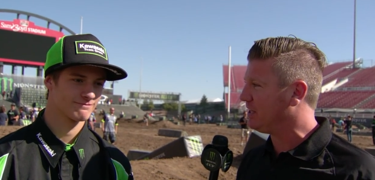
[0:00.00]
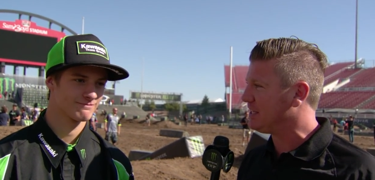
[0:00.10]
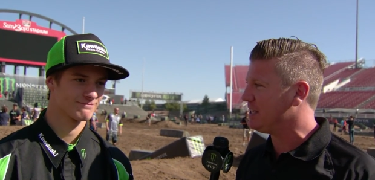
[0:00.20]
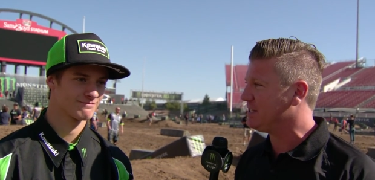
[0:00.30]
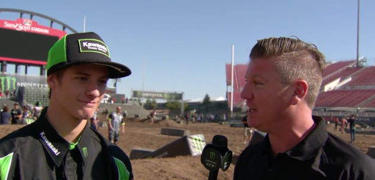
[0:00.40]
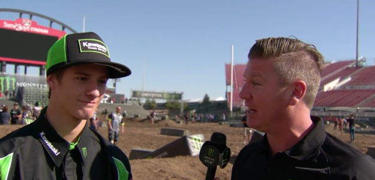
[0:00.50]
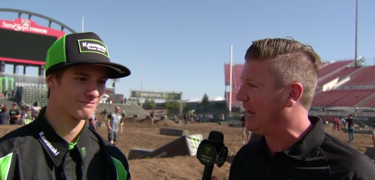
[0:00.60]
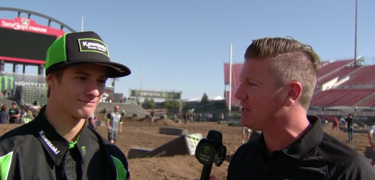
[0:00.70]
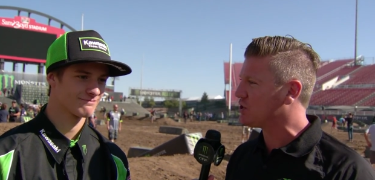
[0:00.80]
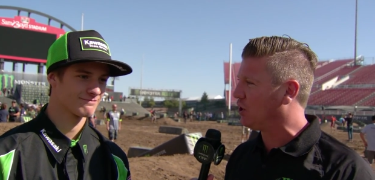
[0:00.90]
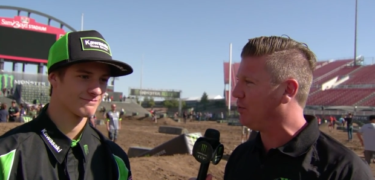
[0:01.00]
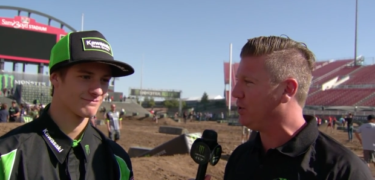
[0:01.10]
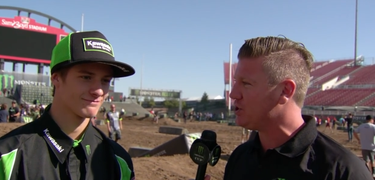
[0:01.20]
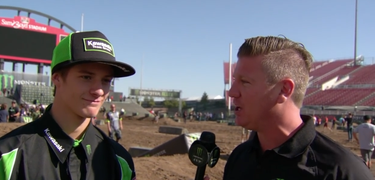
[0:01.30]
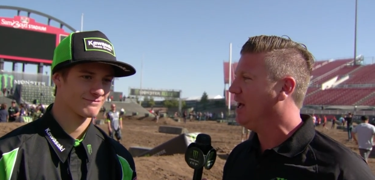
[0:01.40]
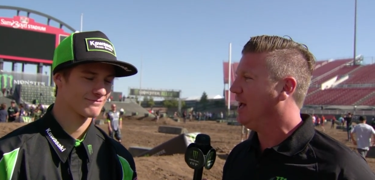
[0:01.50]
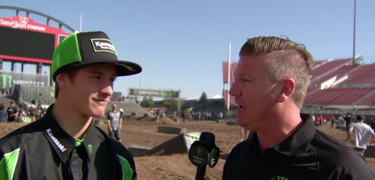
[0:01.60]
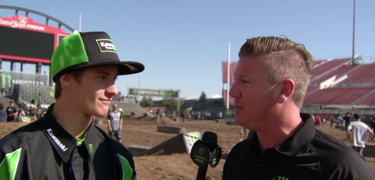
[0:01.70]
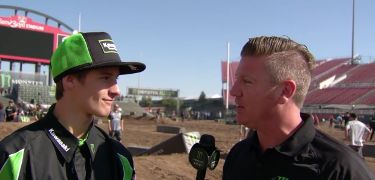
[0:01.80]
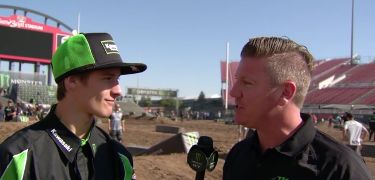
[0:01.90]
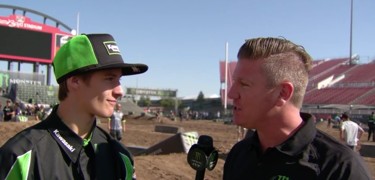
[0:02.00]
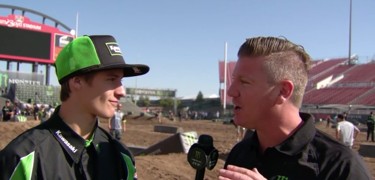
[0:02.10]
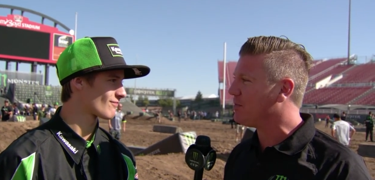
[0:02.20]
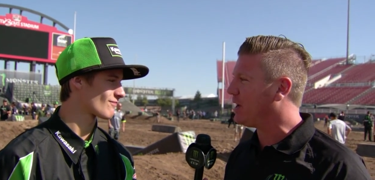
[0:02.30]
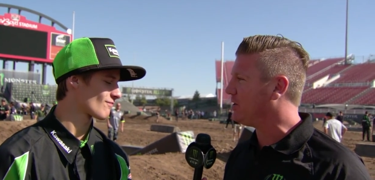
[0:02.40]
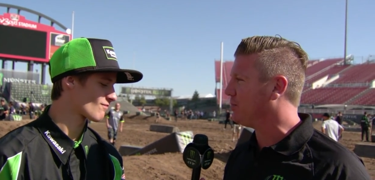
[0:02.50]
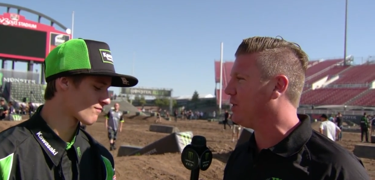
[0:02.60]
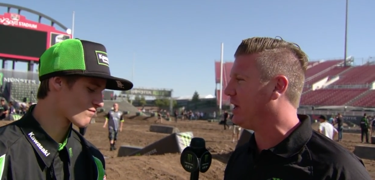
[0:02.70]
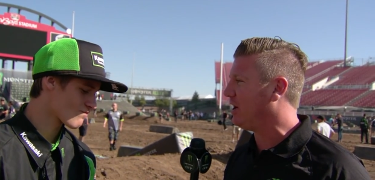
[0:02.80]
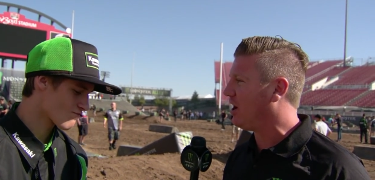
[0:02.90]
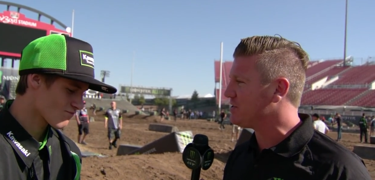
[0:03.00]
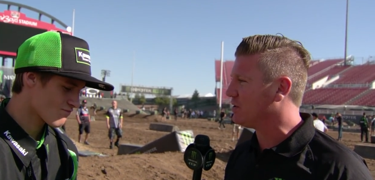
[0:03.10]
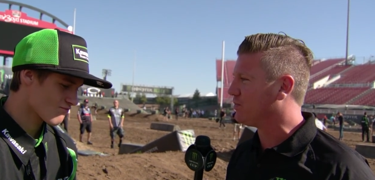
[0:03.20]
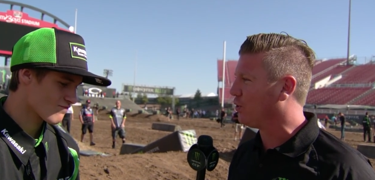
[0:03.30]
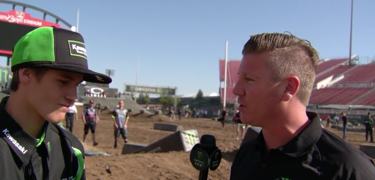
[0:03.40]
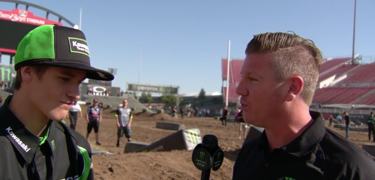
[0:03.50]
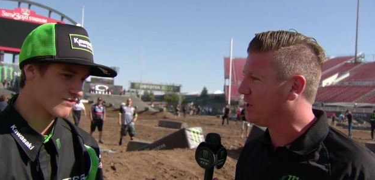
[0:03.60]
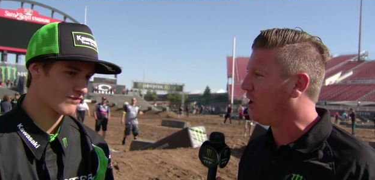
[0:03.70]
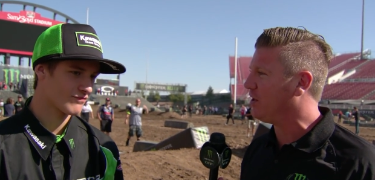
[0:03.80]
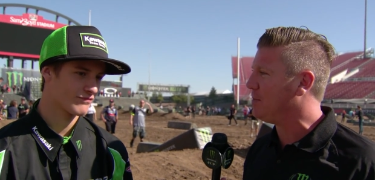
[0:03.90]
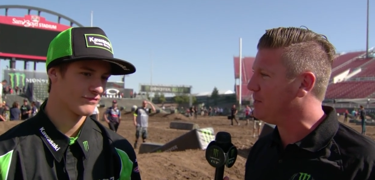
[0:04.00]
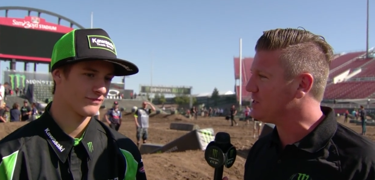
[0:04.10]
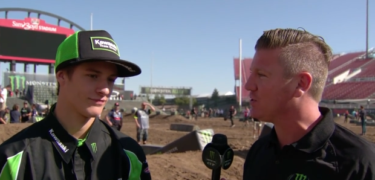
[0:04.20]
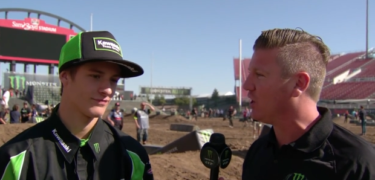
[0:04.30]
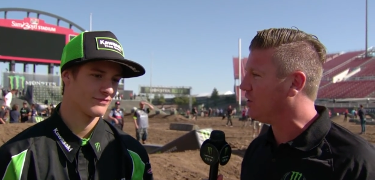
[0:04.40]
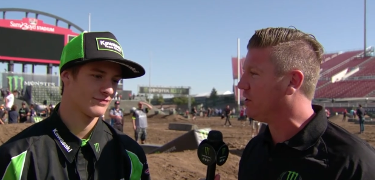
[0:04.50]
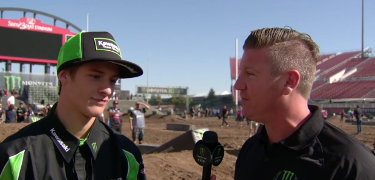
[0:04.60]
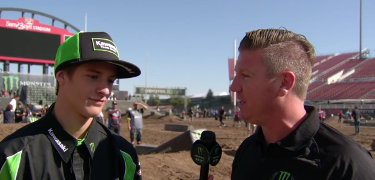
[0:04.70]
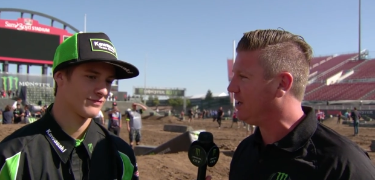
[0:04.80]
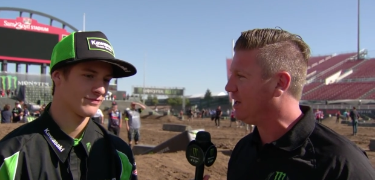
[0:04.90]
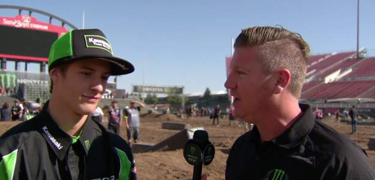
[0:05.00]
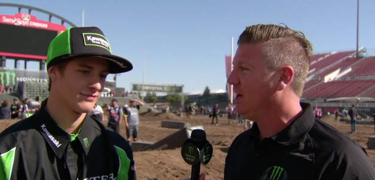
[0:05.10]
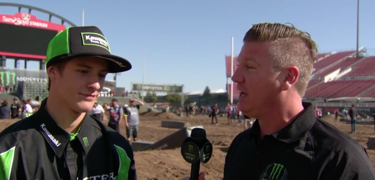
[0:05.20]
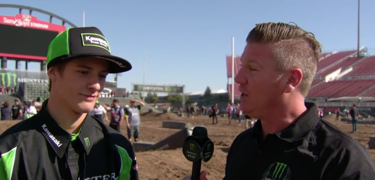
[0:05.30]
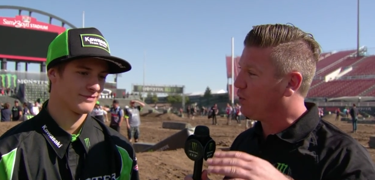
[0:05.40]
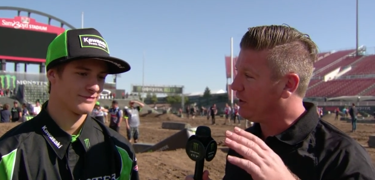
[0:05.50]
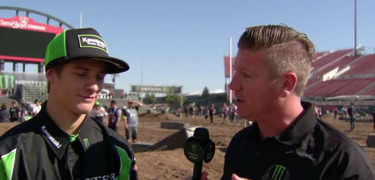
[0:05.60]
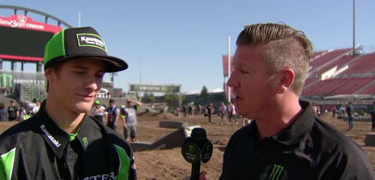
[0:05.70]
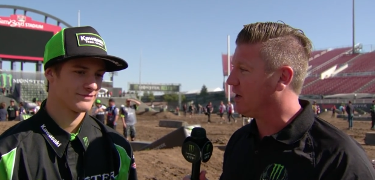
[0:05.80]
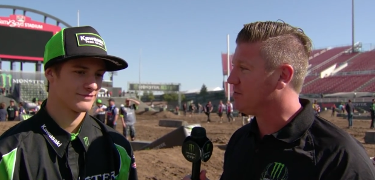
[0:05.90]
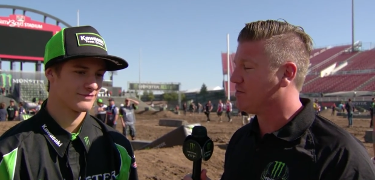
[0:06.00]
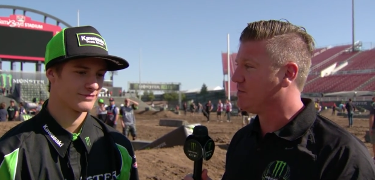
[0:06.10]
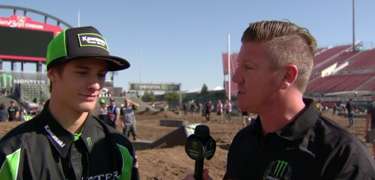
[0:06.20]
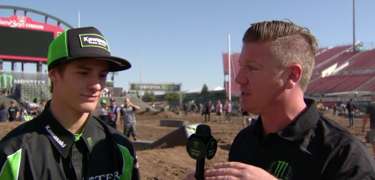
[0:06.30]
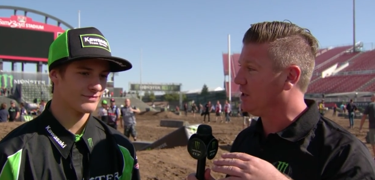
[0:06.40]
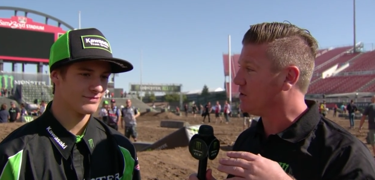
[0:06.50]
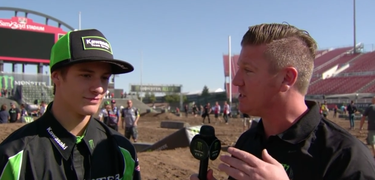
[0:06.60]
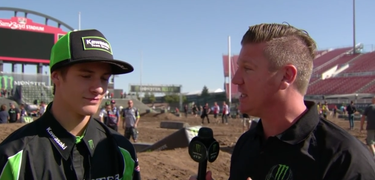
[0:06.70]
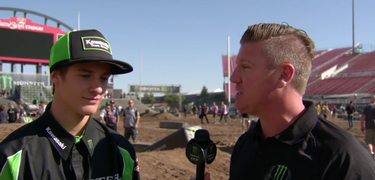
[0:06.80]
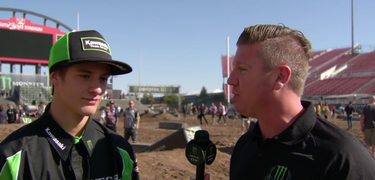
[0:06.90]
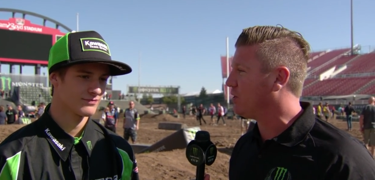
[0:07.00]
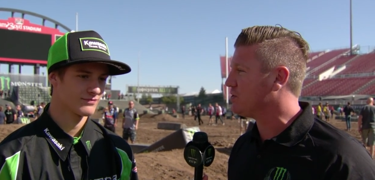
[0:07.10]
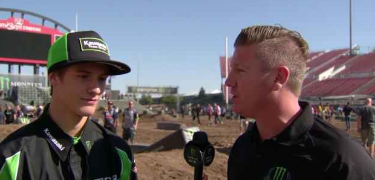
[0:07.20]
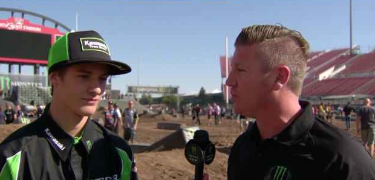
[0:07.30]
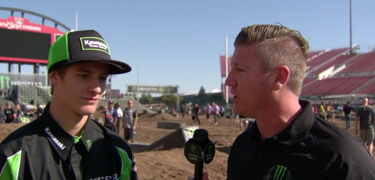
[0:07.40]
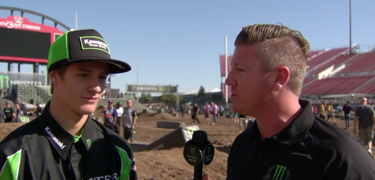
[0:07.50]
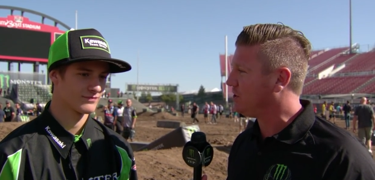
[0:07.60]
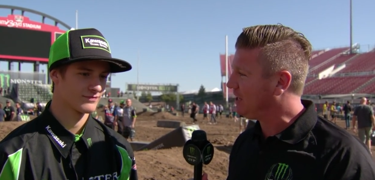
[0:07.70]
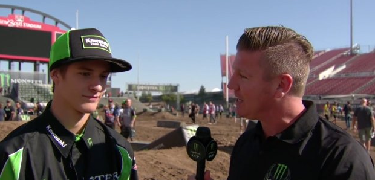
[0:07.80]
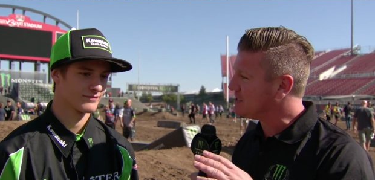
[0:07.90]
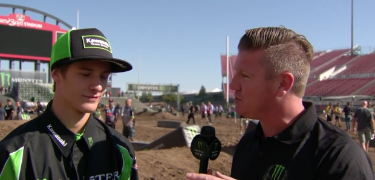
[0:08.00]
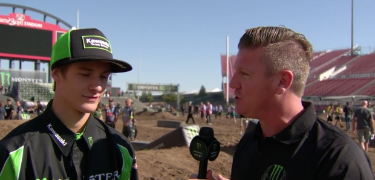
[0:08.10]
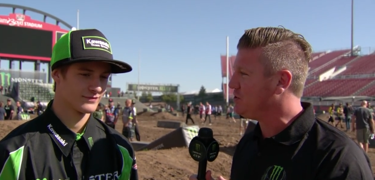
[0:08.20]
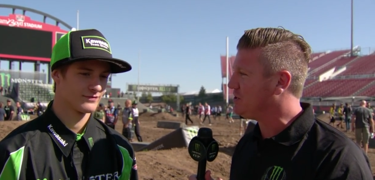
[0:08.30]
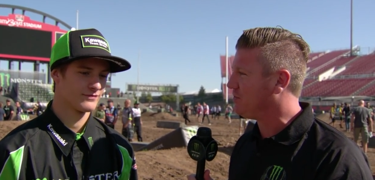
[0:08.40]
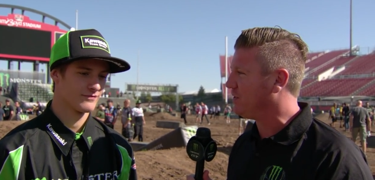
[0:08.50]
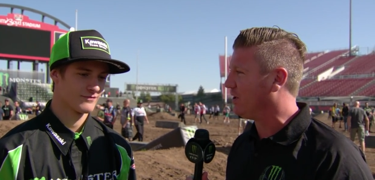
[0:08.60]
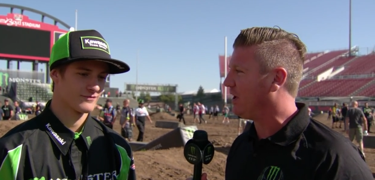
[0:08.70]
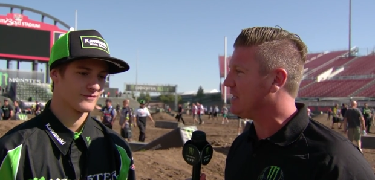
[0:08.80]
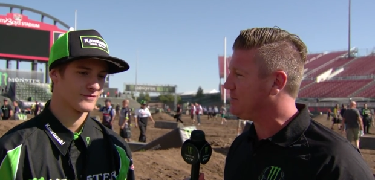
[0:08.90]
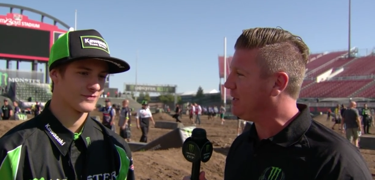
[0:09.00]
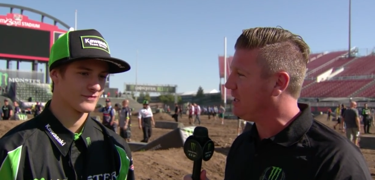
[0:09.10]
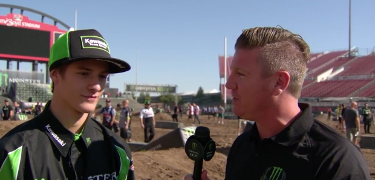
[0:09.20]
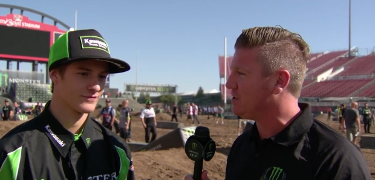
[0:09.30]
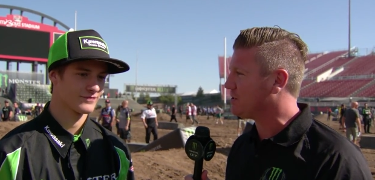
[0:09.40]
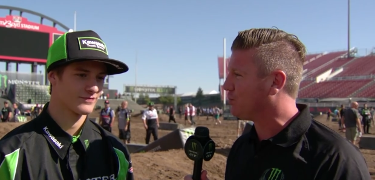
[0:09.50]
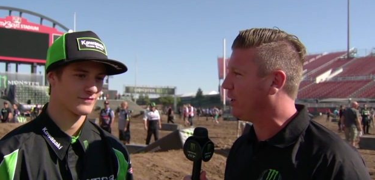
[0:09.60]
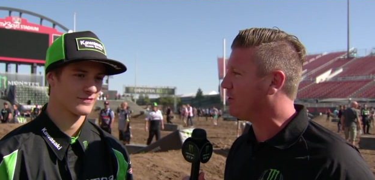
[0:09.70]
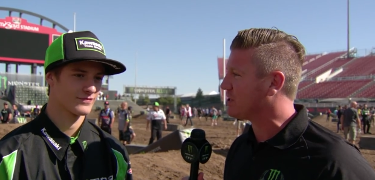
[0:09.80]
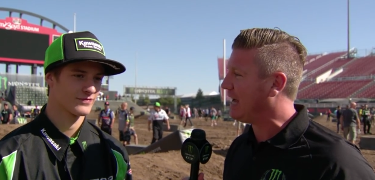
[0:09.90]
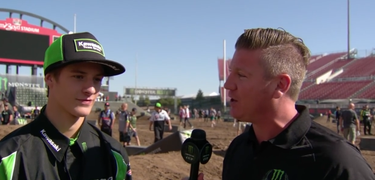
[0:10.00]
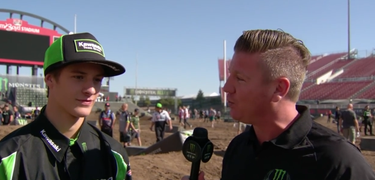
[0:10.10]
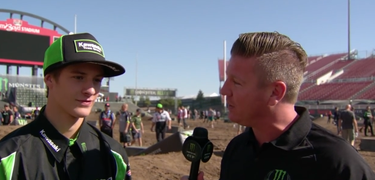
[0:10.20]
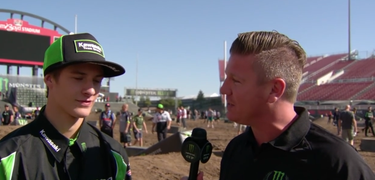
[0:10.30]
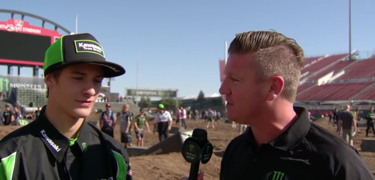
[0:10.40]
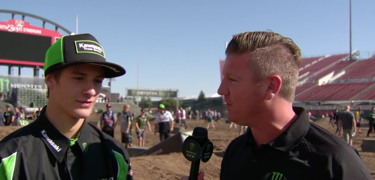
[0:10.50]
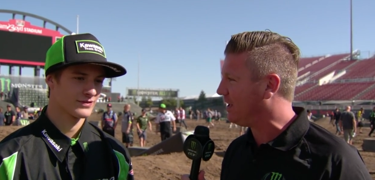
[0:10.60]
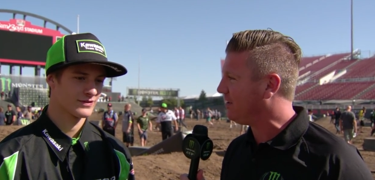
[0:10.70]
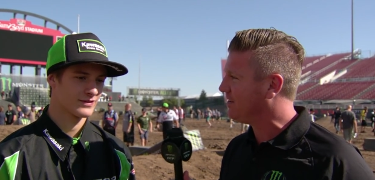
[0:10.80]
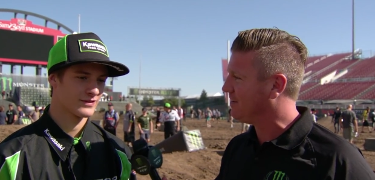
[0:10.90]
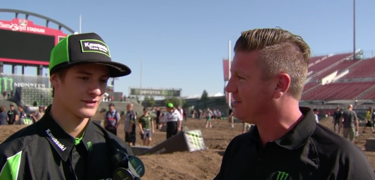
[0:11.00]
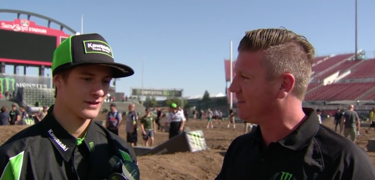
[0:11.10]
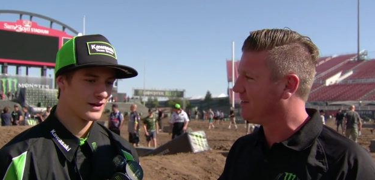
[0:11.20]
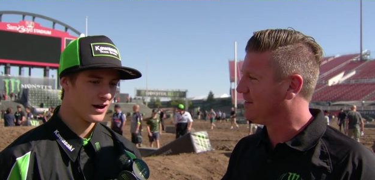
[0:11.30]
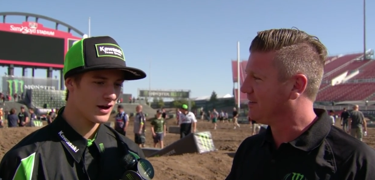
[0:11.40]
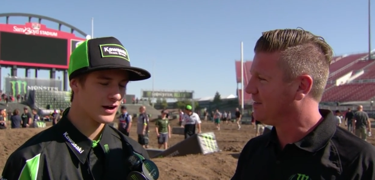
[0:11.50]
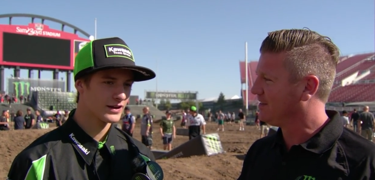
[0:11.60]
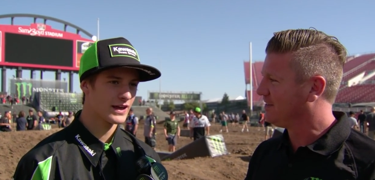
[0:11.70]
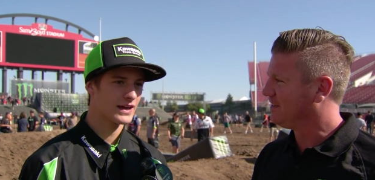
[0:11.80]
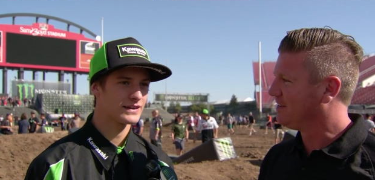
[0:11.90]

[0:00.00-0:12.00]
Speaker 1: contestant Lance Kobusch. Hey, man, let's talk about your buddy, Austin Forkner. We call him Mr. Undefeated. He won, uh, you know, six motos in a row, so you got some shoes to fill. Has he been giving you some pointers on how to win this event?
Speaker 2: Uh, yeah,